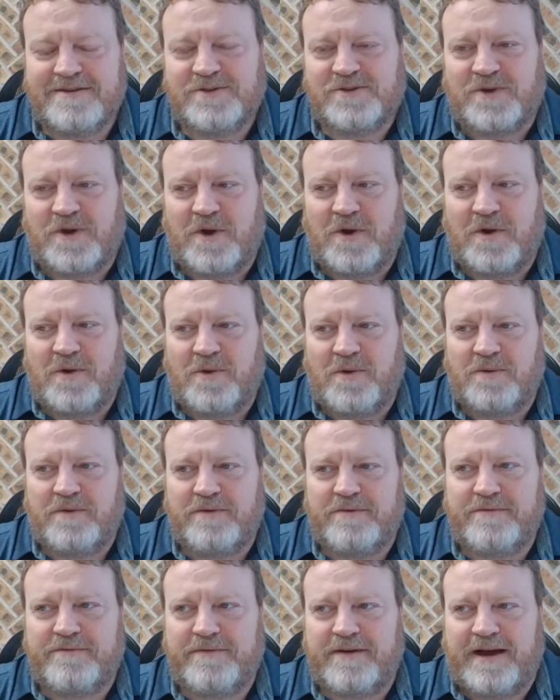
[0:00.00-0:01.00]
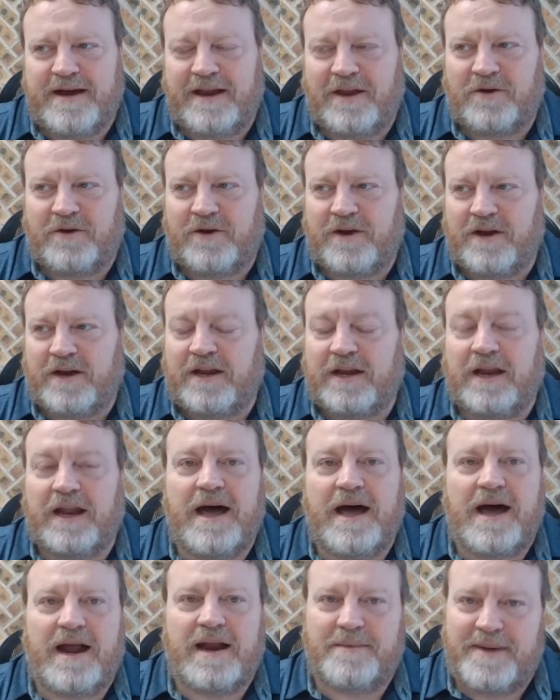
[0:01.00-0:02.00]
So I learned a
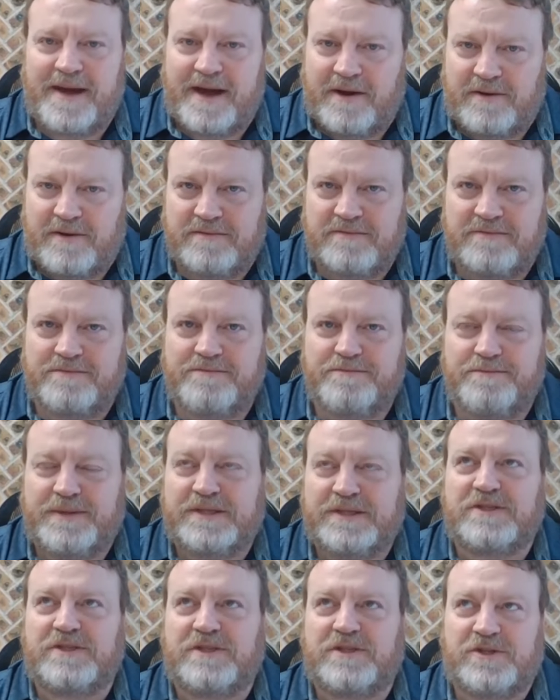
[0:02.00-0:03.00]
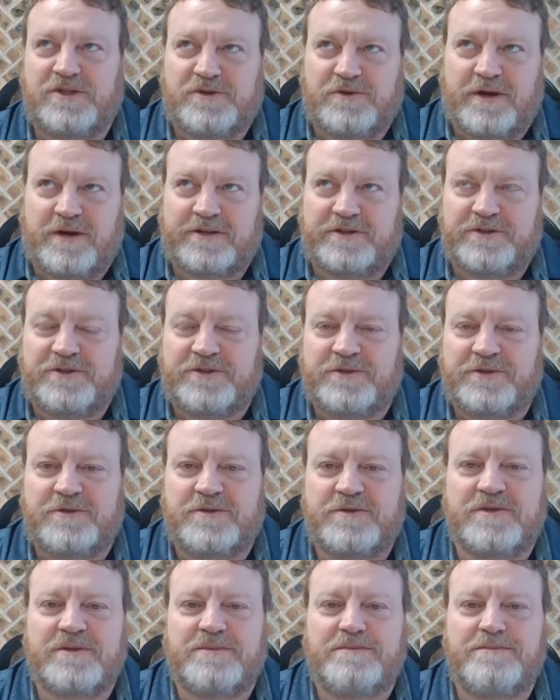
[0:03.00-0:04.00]
lot about business
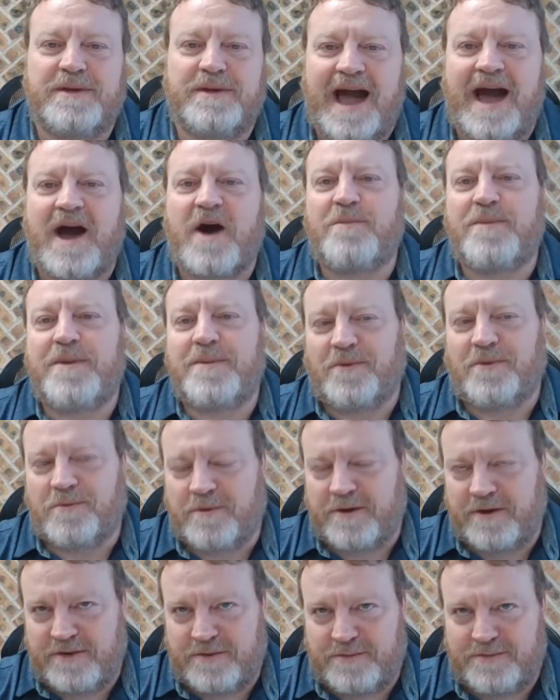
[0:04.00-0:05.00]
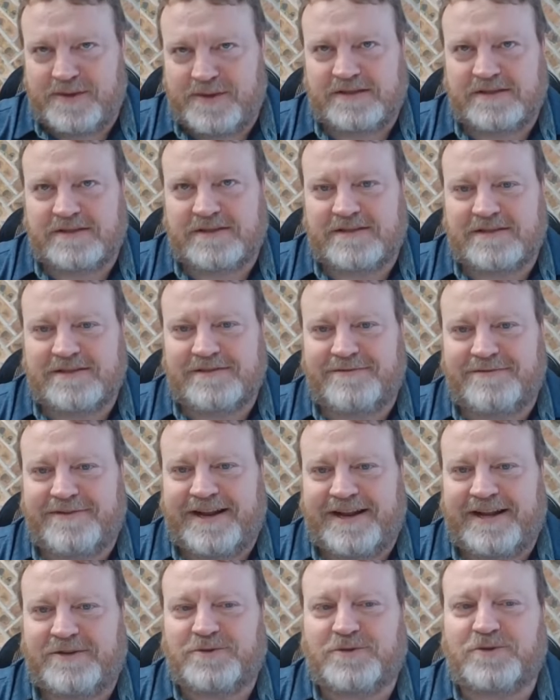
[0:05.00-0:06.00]
structures and how people run their businesses and
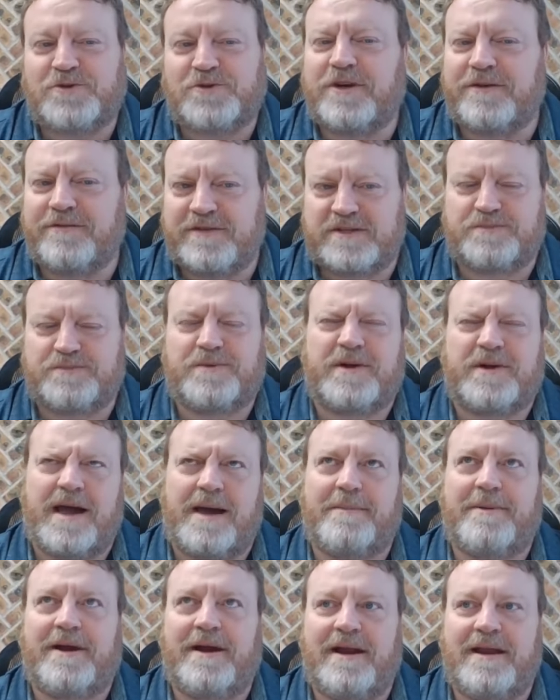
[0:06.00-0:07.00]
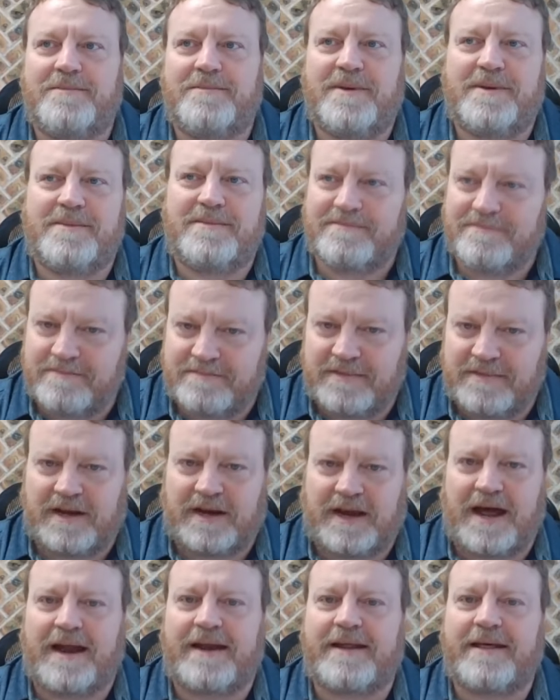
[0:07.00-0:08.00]
financial service predominantly, but a
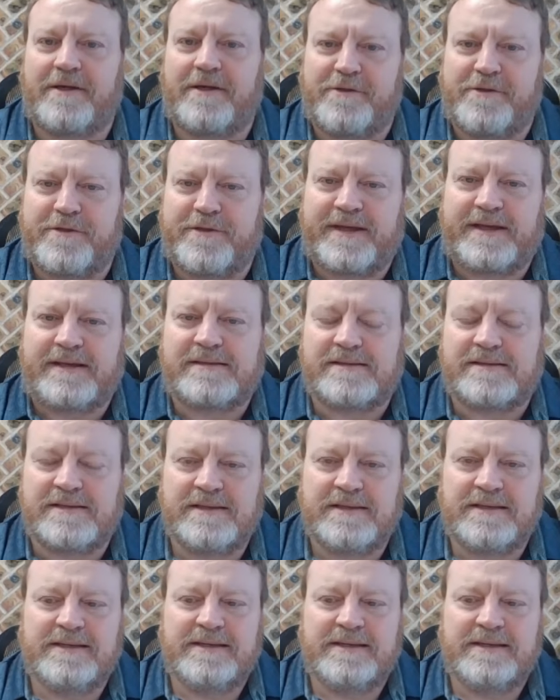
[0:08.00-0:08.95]
lot of other things.